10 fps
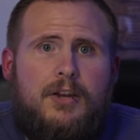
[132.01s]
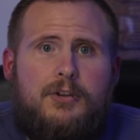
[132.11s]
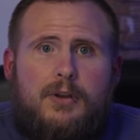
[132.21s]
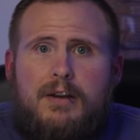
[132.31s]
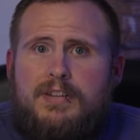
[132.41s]

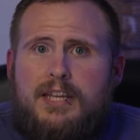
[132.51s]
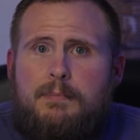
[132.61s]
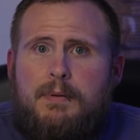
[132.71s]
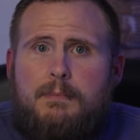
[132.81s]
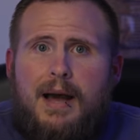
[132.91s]
You have to
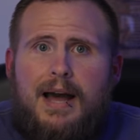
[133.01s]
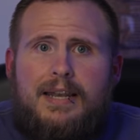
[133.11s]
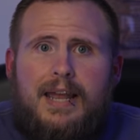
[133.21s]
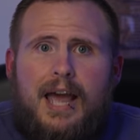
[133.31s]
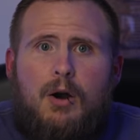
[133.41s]
keep in
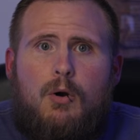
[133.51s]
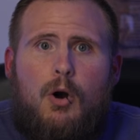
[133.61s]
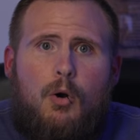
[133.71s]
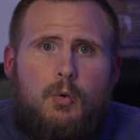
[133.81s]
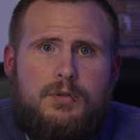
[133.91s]
mind how
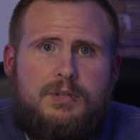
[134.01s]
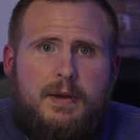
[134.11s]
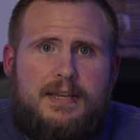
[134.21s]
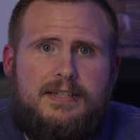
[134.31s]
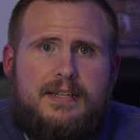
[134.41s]
cold
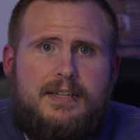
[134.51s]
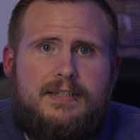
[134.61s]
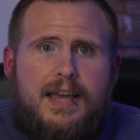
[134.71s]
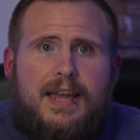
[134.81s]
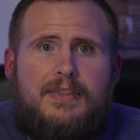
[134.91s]
space
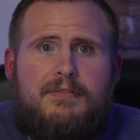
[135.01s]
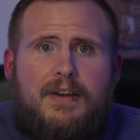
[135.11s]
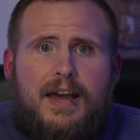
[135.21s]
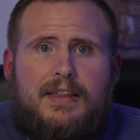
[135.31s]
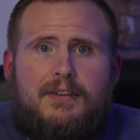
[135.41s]
is and the
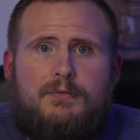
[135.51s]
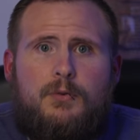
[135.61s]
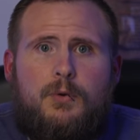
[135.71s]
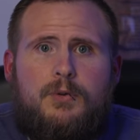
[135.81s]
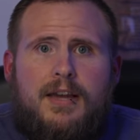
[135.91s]
fact that
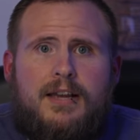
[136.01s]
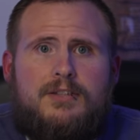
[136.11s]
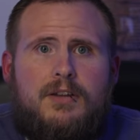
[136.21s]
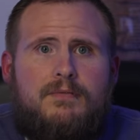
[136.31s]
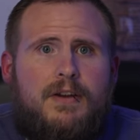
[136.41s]
fuel
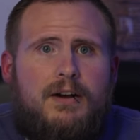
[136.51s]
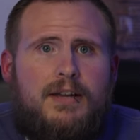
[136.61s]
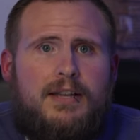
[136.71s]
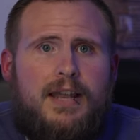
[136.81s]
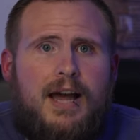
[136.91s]
tanks on
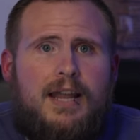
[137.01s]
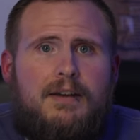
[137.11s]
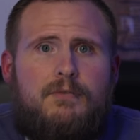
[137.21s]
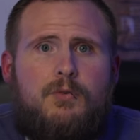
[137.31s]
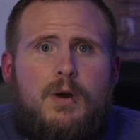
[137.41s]
Falcon 9
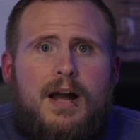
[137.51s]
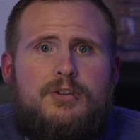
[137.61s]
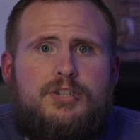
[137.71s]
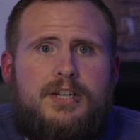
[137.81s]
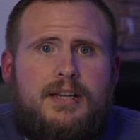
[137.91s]
have
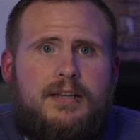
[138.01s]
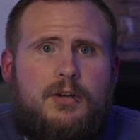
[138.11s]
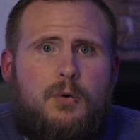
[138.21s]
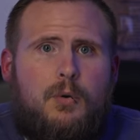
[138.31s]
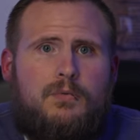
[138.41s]
cryogenically
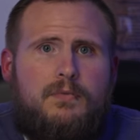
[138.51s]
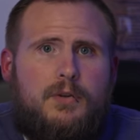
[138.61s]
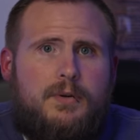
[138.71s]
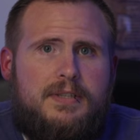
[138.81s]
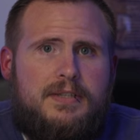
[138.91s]
cooled
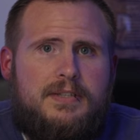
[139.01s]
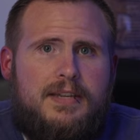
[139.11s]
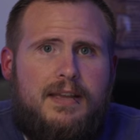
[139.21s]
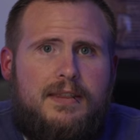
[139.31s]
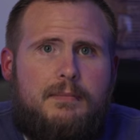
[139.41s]
fluids
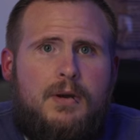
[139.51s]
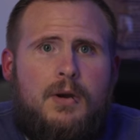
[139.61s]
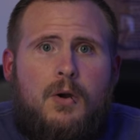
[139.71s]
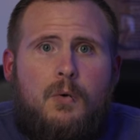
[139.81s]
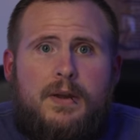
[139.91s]
inside them.
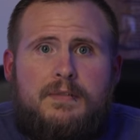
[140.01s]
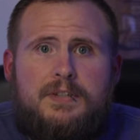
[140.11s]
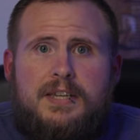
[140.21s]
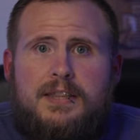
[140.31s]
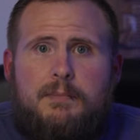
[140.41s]
We have
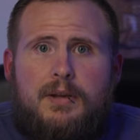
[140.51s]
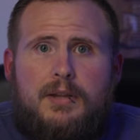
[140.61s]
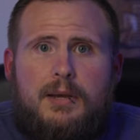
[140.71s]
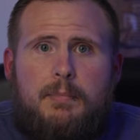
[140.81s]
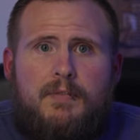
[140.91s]
seen the
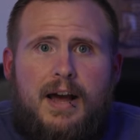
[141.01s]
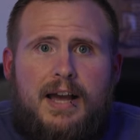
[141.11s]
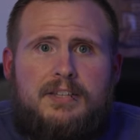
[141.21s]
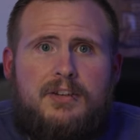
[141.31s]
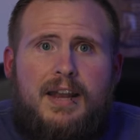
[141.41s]
buildup of
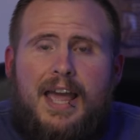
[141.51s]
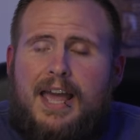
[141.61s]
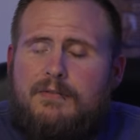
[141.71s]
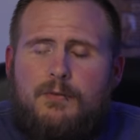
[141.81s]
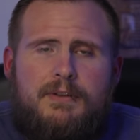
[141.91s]
ice on
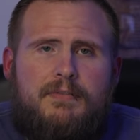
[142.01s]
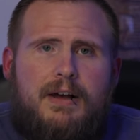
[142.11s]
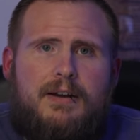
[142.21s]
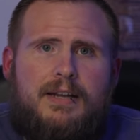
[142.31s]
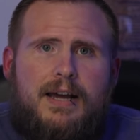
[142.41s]
every
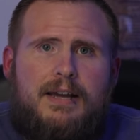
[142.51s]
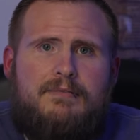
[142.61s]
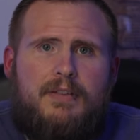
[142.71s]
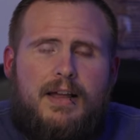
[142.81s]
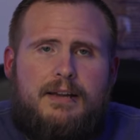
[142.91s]
Falcon 9
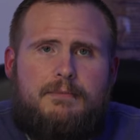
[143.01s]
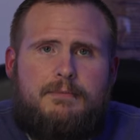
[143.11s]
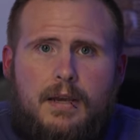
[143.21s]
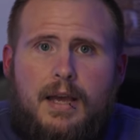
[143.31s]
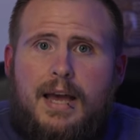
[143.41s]
flight.
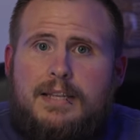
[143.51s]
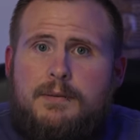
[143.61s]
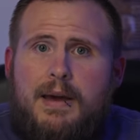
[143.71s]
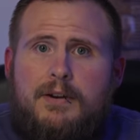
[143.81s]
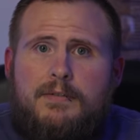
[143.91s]
As a
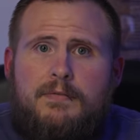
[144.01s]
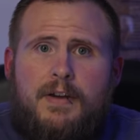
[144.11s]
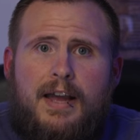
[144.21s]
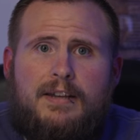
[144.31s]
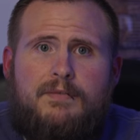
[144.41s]
matter of
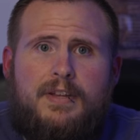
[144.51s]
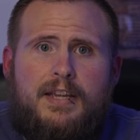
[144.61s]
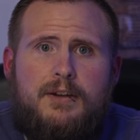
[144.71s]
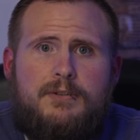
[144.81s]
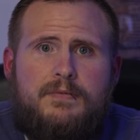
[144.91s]
fact,
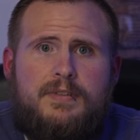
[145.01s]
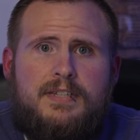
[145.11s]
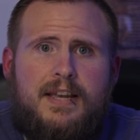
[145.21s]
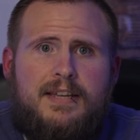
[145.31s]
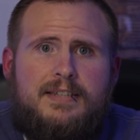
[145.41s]
videos of the
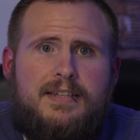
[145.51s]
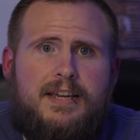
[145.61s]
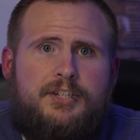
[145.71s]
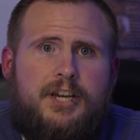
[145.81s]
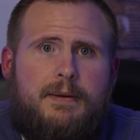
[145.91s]
second
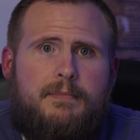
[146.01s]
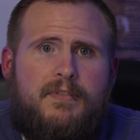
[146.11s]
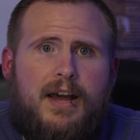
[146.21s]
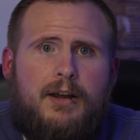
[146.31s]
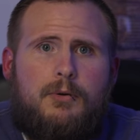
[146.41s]
stage
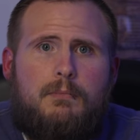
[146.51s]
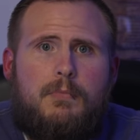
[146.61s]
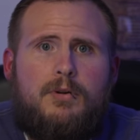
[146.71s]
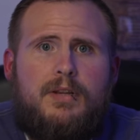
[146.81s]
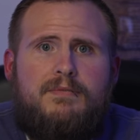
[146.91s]
MVAC or
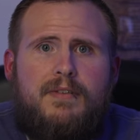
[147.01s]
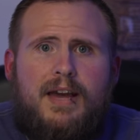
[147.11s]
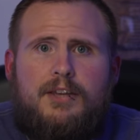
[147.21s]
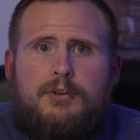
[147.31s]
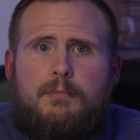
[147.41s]
Merlin
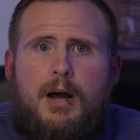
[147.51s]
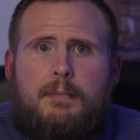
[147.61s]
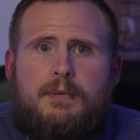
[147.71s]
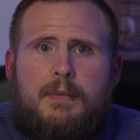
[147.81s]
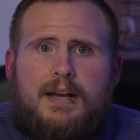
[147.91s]
vacuum
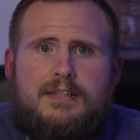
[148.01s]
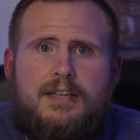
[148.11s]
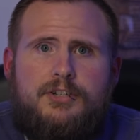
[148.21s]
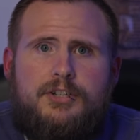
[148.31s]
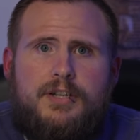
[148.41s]
optimized
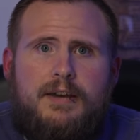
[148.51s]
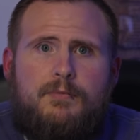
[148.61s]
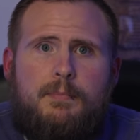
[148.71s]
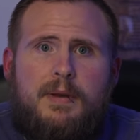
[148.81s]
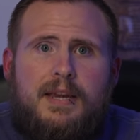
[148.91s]
engine have
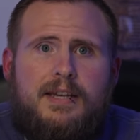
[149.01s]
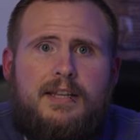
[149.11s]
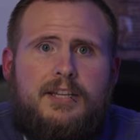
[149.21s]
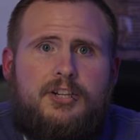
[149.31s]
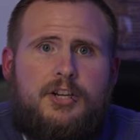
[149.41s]

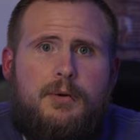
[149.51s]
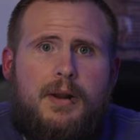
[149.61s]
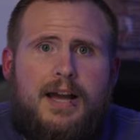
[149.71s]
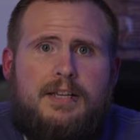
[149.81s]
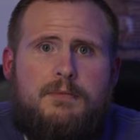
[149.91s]
repeatedly shown
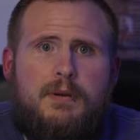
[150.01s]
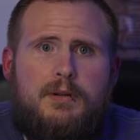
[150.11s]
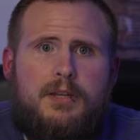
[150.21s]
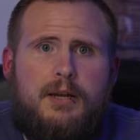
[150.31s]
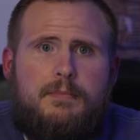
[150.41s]
ice
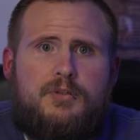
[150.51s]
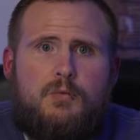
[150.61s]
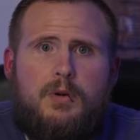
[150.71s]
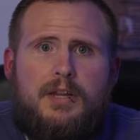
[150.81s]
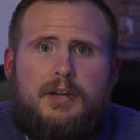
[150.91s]
buildup
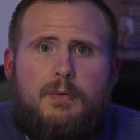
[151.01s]
swirling